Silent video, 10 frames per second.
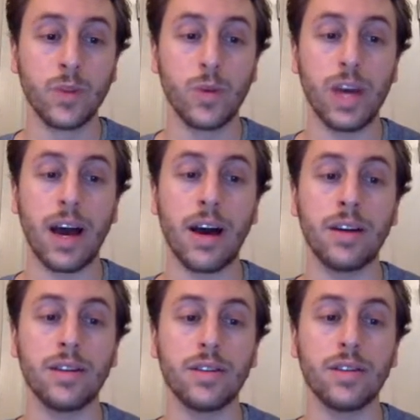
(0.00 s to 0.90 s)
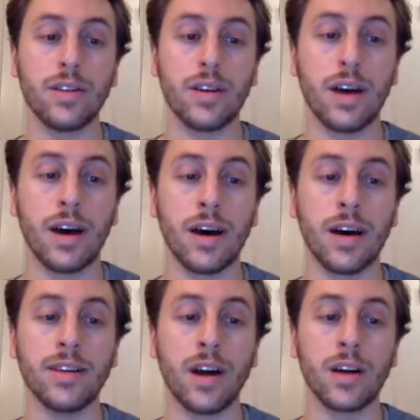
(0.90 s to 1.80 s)
we had
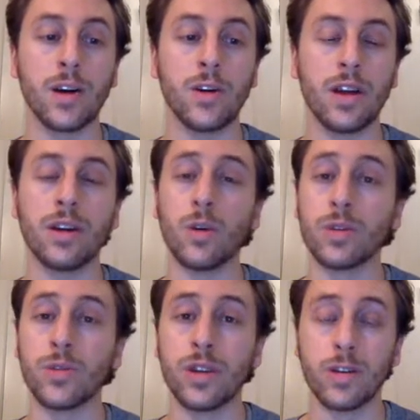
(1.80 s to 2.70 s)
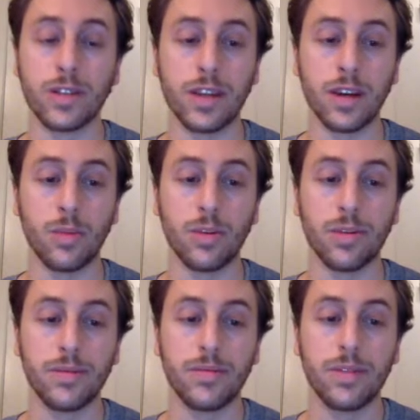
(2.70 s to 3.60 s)
a younger and an older adult sample,
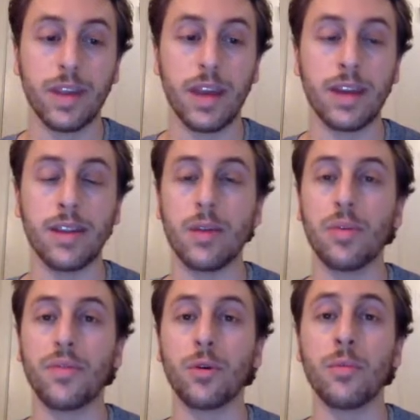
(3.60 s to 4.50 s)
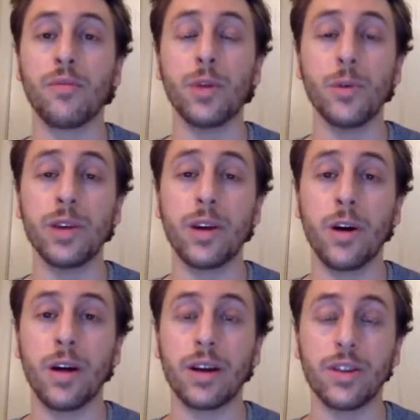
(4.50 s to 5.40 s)
and they performed free
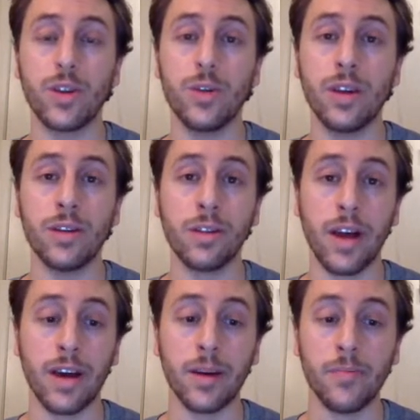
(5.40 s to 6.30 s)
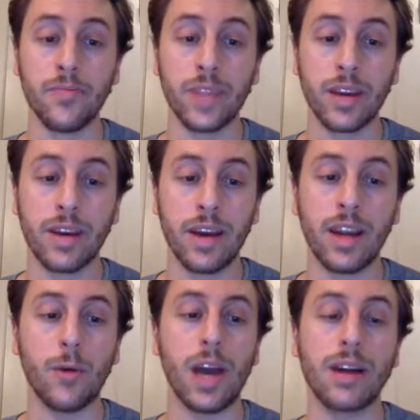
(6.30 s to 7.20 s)
recall at a 2-day delay.
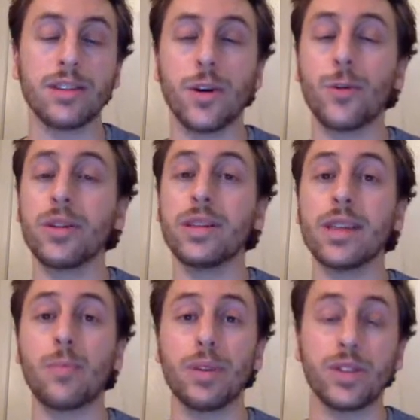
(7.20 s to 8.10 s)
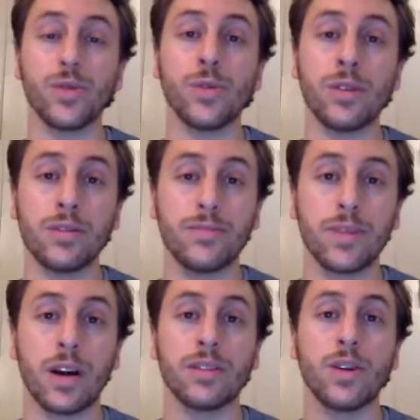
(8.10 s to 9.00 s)
Now, we had a totally separate tour
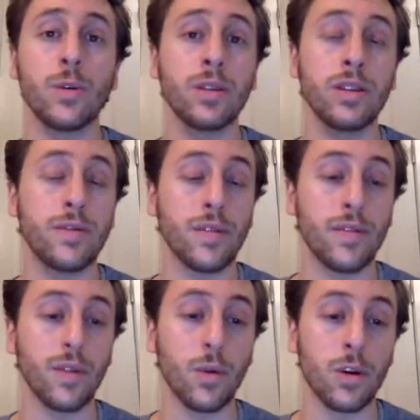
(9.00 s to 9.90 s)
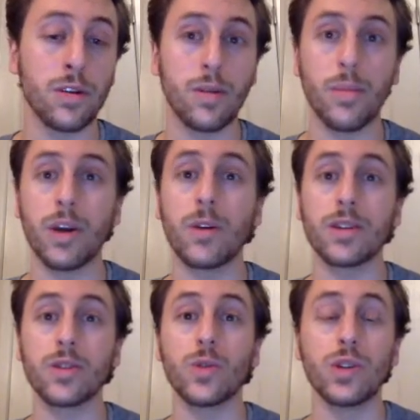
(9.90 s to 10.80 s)
on a totally different floor,
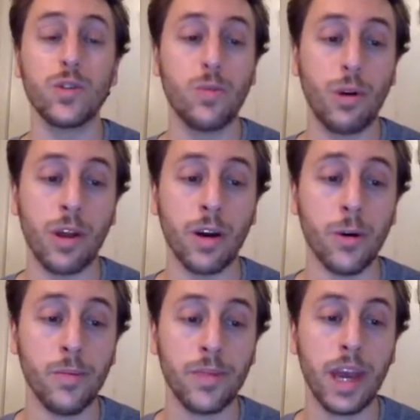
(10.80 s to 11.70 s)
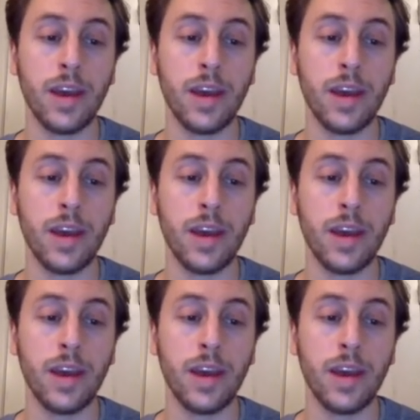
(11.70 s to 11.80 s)
Baycrest Tour 2.0,